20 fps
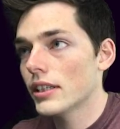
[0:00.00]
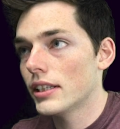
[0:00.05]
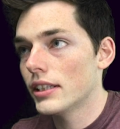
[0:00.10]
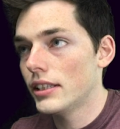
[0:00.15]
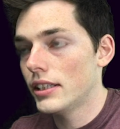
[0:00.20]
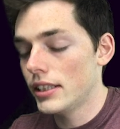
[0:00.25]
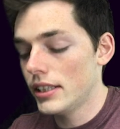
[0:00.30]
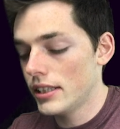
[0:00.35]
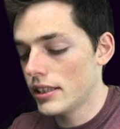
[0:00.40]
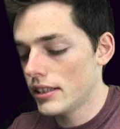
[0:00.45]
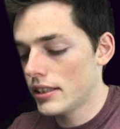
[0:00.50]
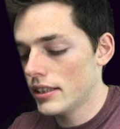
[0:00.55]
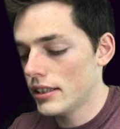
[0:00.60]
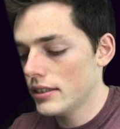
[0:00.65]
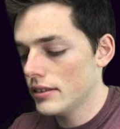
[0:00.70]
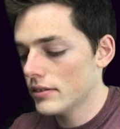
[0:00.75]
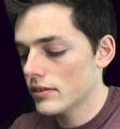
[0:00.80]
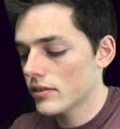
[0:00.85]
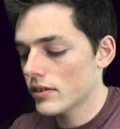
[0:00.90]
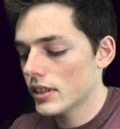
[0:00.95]
and
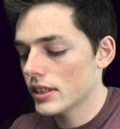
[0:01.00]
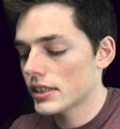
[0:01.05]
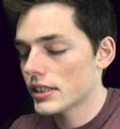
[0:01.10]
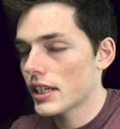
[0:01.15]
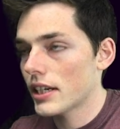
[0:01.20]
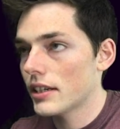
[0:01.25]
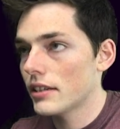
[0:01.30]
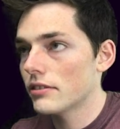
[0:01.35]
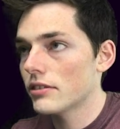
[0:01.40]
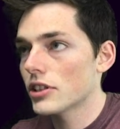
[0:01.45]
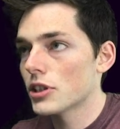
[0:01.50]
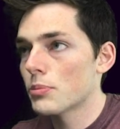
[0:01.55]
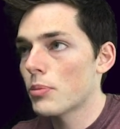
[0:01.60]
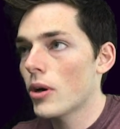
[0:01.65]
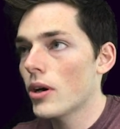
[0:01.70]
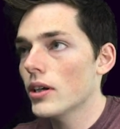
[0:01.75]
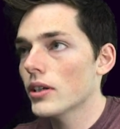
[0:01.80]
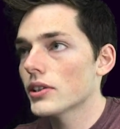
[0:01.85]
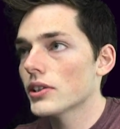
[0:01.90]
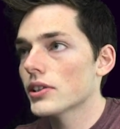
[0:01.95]
indent and say
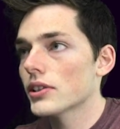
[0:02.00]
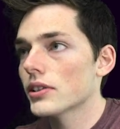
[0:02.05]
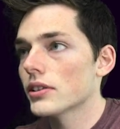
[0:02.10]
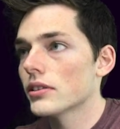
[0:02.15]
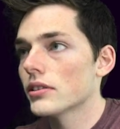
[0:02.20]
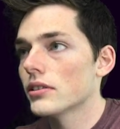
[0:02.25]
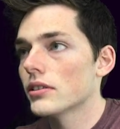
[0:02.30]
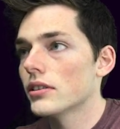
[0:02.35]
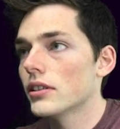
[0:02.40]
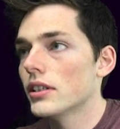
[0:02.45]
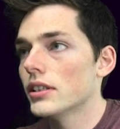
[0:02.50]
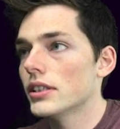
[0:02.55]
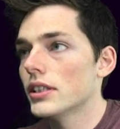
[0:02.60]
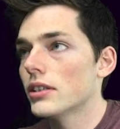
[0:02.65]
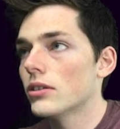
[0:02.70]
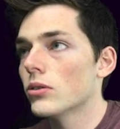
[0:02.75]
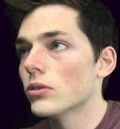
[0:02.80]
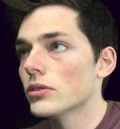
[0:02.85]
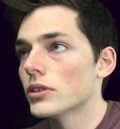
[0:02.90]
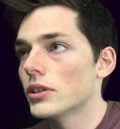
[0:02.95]
response is
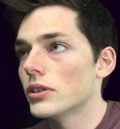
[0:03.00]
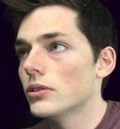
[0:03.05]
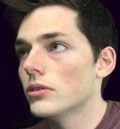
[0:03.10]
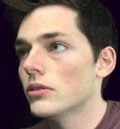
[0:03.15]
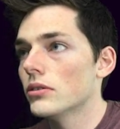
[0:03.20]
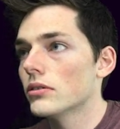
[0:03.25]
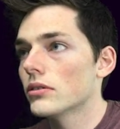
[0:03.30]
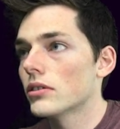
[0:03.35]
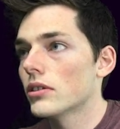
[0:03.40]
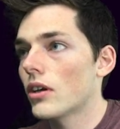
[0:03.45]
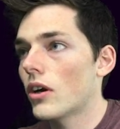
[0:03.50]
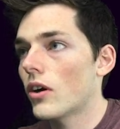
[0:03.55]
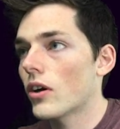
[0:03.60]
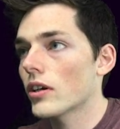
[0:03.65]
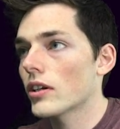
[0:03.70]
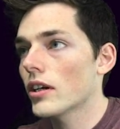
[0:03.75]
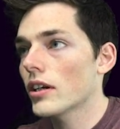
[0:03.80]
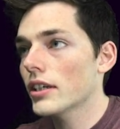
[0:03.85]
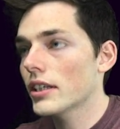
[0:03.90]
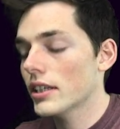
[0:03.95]
equal to
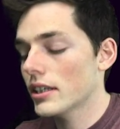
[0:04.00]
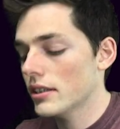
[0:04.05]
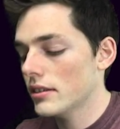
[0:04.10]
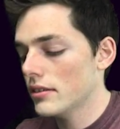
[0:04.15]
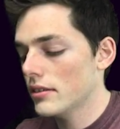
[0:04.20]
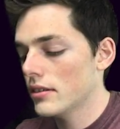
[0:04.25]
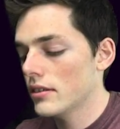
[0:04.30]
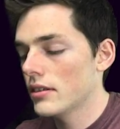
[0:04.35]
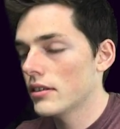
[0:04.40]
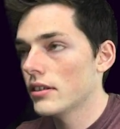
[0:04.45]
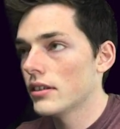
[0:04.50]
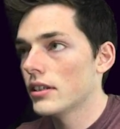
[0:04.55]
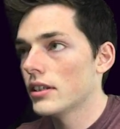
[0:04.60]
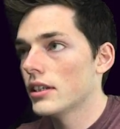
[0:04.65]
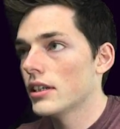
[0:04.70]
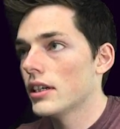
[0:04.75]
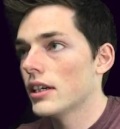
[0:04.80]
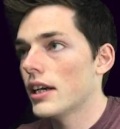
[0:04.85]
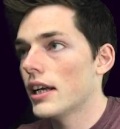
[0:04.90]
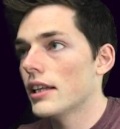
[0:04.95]
r.get
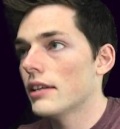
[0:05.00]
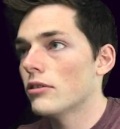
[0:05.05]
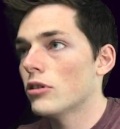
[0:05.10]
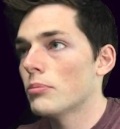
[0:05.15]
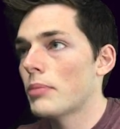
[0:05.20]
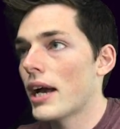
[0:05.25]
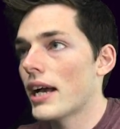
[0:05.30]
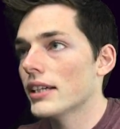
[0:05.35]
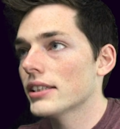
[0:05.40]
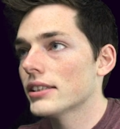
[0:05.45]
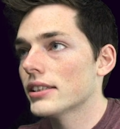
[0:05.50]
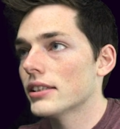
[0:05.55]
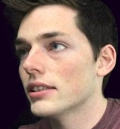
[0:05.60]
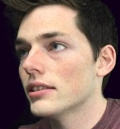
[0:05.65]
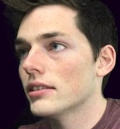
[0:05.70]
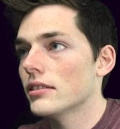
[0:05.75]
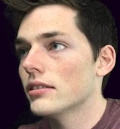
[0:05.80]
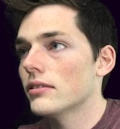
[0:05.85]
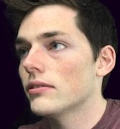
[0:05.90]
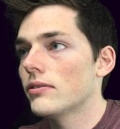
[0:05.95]
and then we'll pass
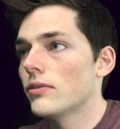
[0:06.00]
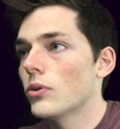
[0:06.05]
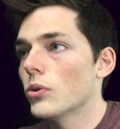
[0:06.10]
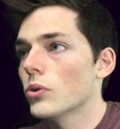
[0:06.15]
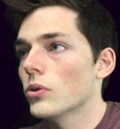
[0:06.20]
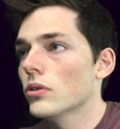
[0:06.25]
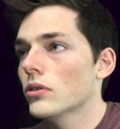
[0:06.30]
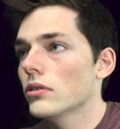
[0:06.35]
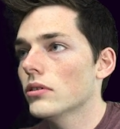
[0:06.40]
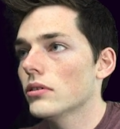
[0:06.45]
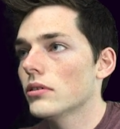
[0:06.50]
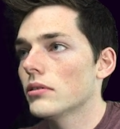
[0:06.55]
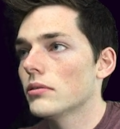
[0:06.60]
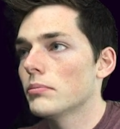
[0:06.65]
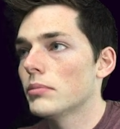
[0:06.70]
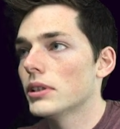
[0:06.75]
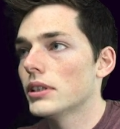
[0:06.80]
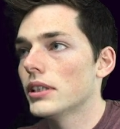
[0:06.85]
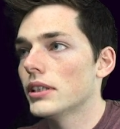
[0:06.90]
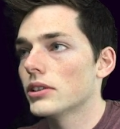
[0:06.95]
in full
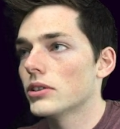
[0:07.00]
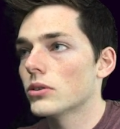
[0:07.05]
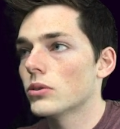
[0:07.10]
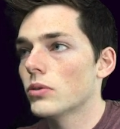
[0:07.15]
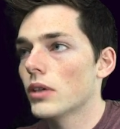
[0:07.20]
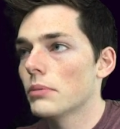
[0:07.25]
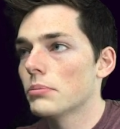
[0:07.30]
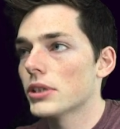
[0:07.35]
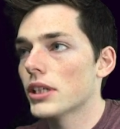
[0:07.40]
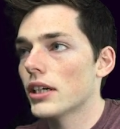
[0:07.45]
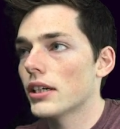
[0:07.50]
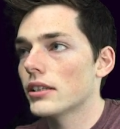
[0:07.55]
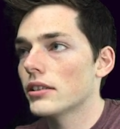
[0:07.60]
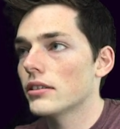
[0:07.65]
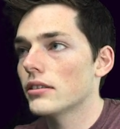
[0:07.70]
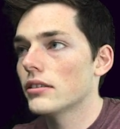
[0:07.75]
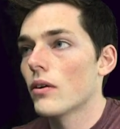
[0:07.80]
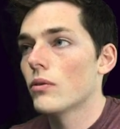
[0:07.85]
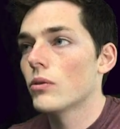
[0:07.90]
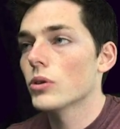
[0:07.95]
potential website.
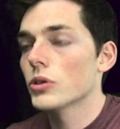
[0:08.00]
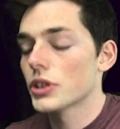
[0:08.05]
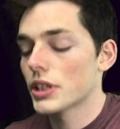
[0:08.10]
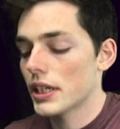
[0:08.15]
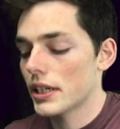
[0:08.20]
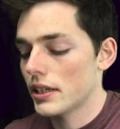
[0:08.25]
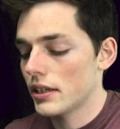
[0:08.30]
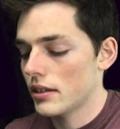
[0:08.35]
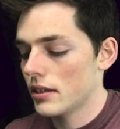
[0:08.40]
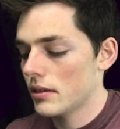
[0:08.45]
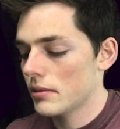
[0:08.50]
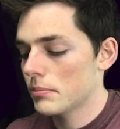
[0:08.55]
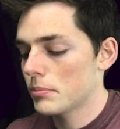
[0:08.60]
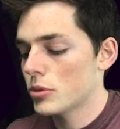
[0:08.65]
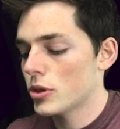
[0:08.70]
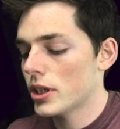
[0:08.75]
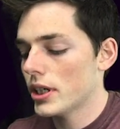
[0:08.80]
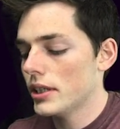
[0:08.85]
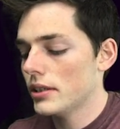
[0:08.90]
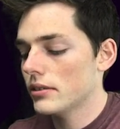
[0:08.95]
We'll say
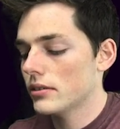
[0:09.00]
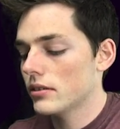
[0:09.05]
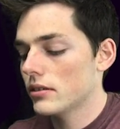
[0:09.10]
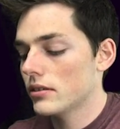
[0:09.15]
print